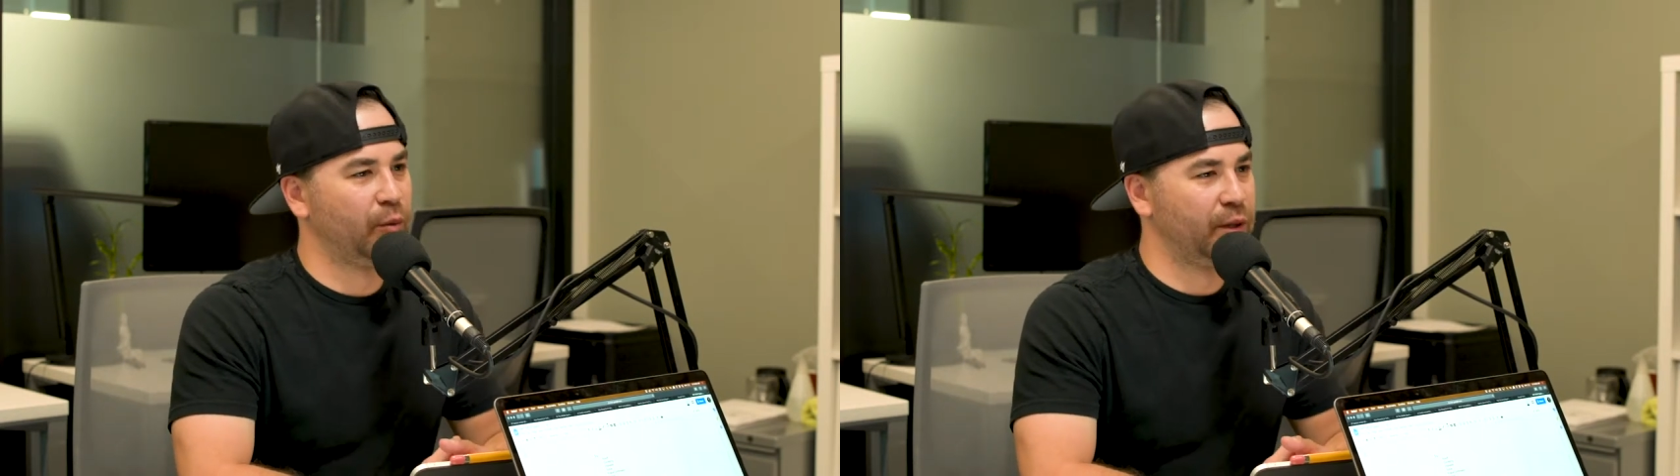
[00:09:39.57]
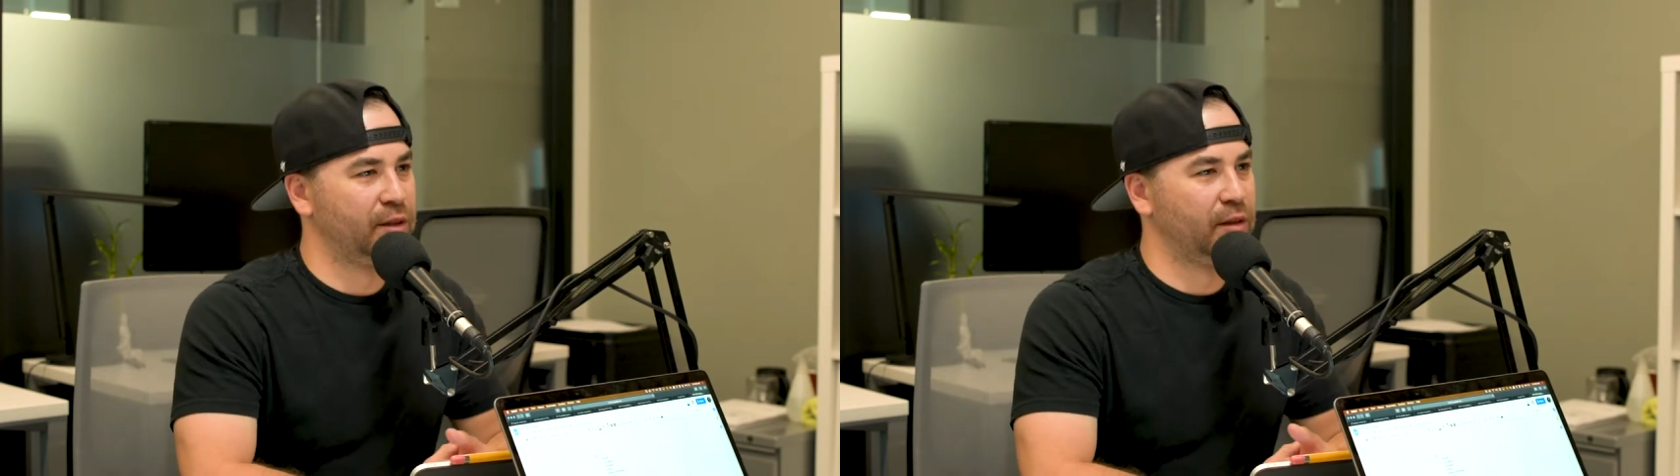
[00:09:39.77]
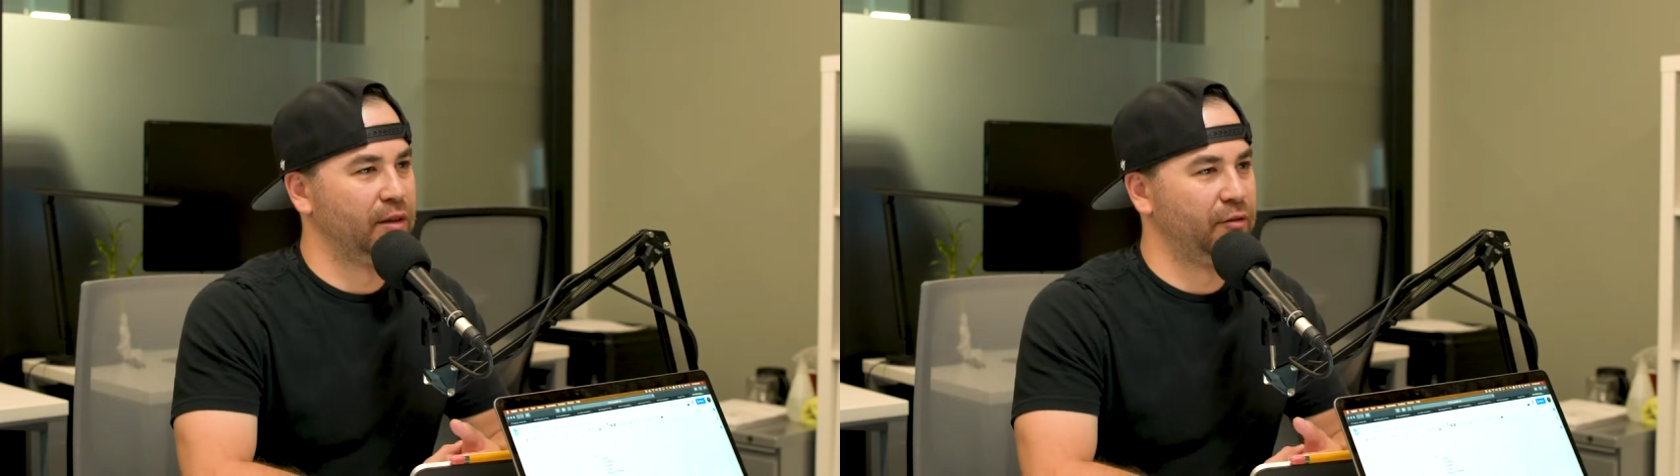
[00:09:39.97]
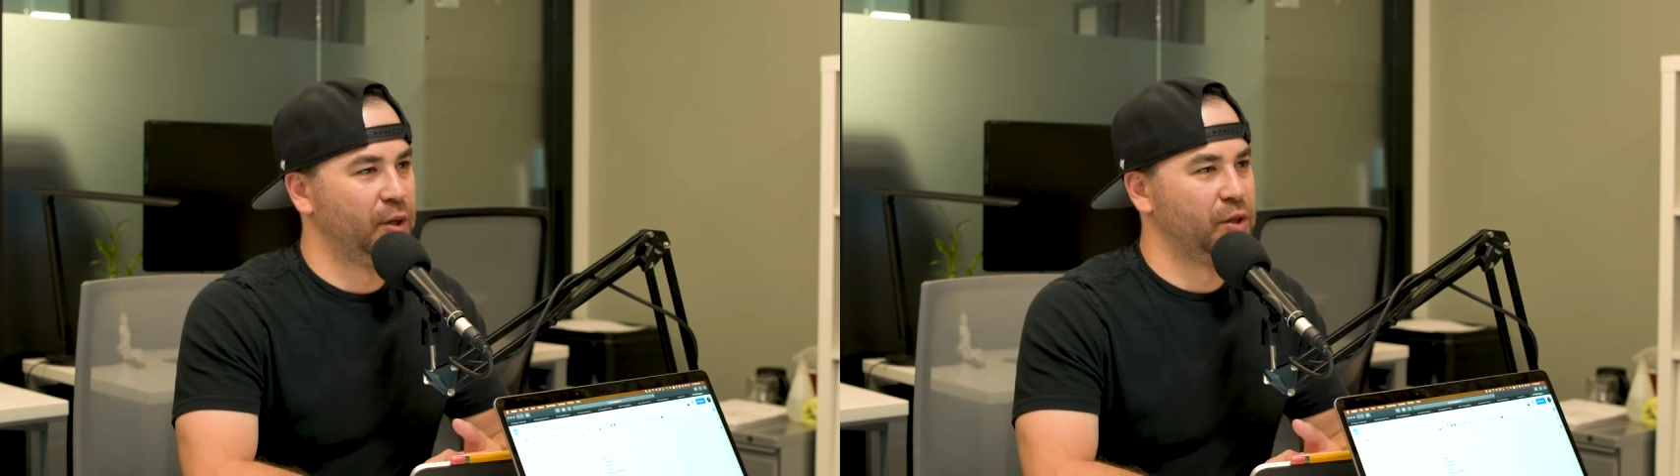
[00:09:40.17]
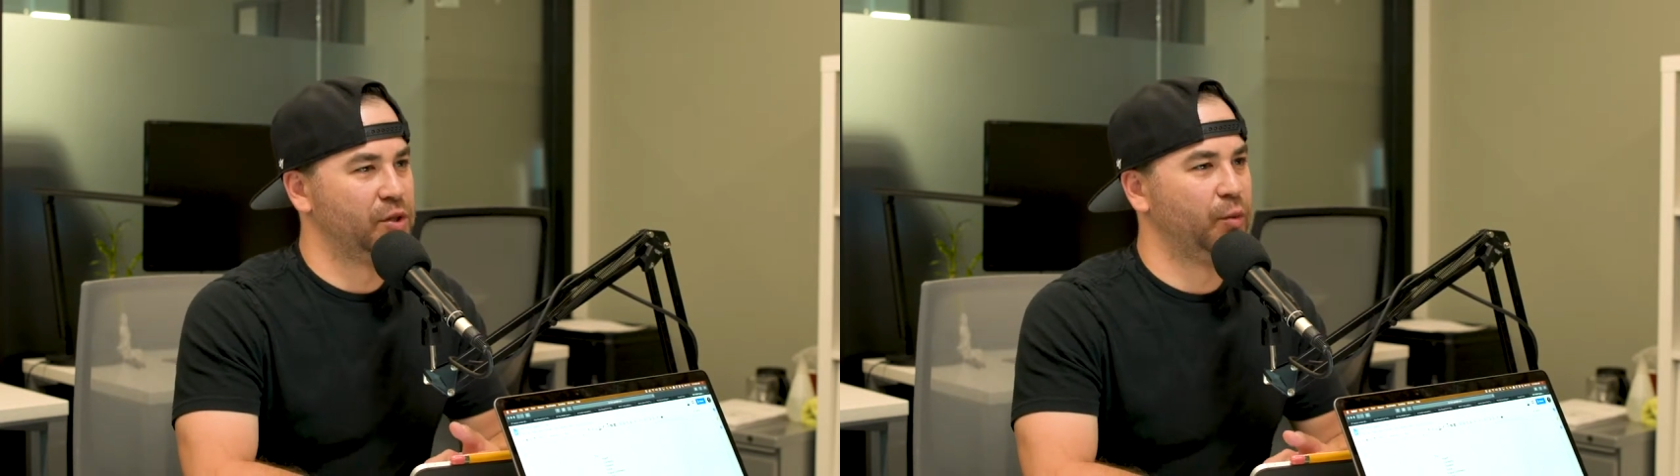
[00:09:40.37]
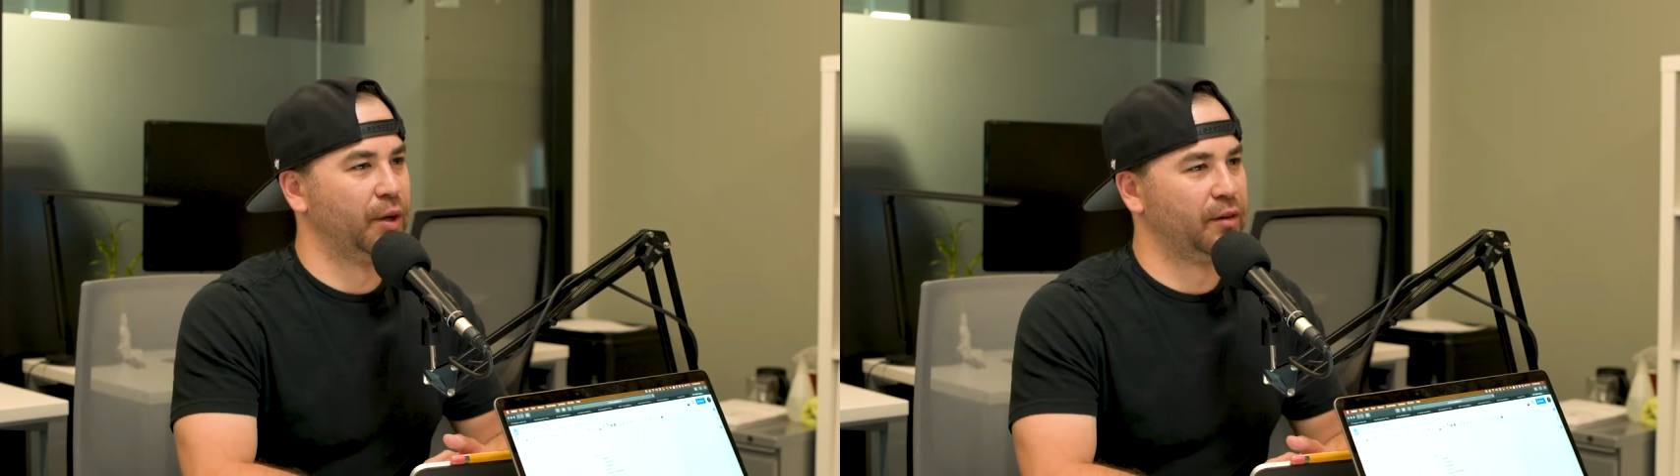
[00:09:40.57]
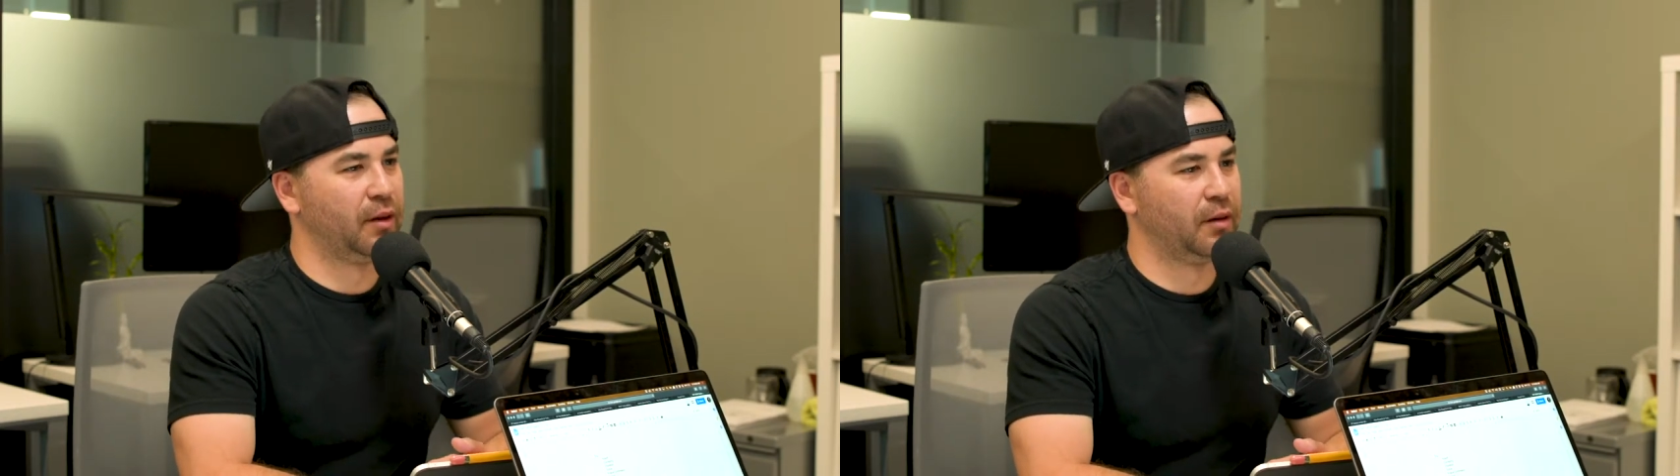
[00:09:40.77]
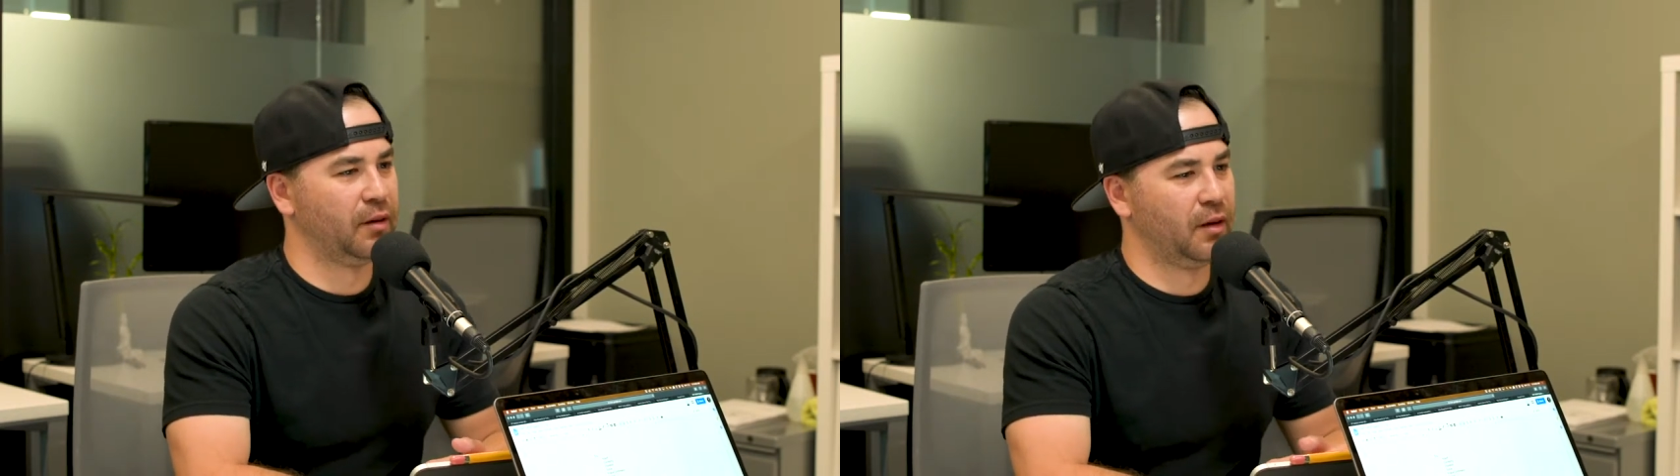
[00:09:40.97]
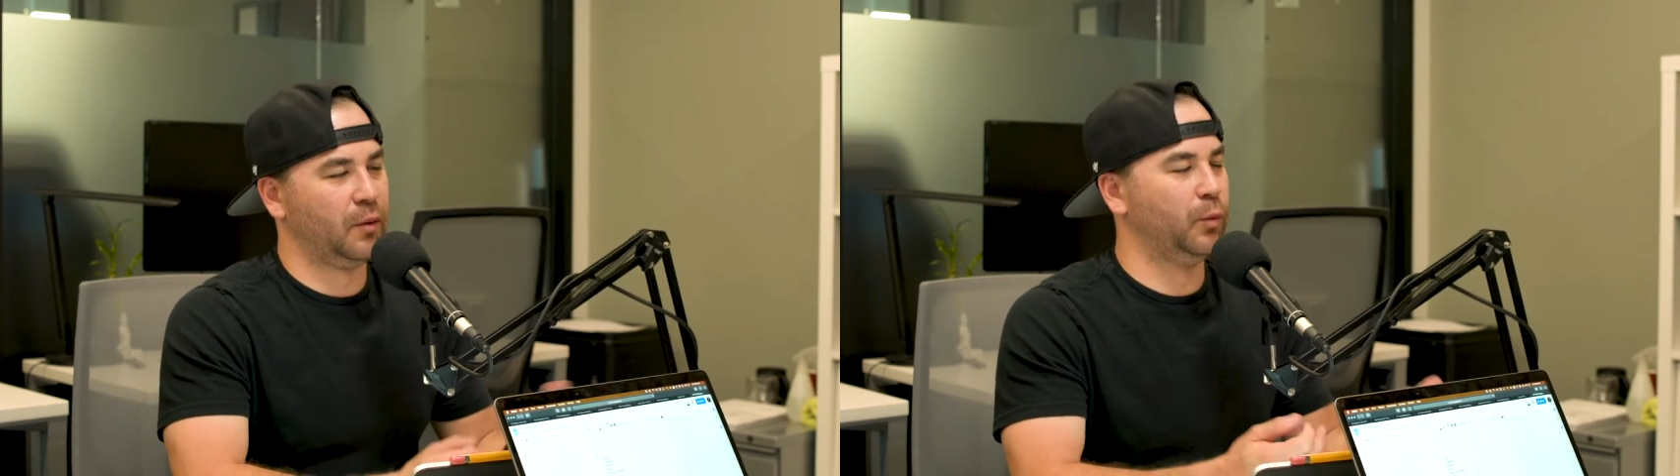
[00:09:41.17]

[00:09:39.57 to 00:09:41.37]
recently finished with, and uh,